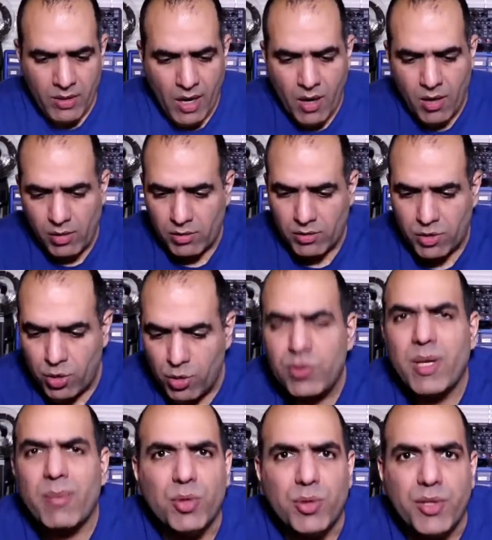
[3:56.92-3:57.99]
Now I'll
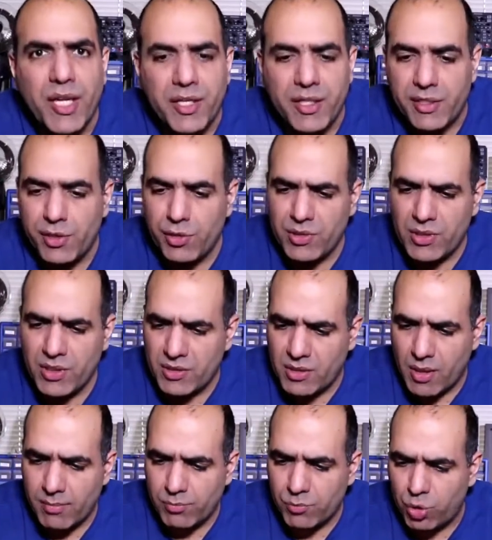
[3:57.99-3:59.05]
glue them together using
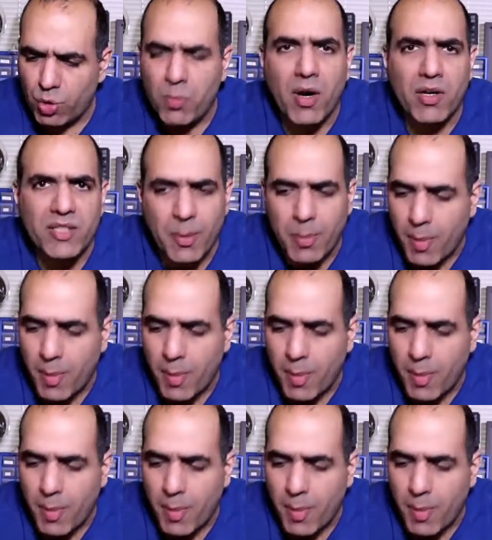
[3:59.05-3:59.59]
some two-part